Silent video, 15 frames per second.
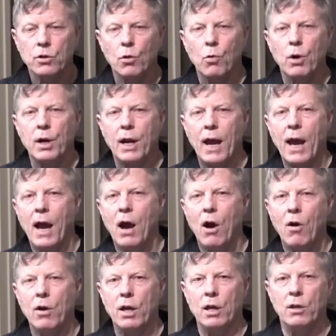So we're
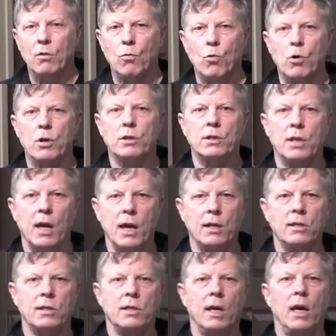now in the worst
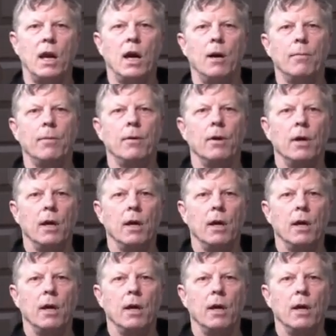case setup,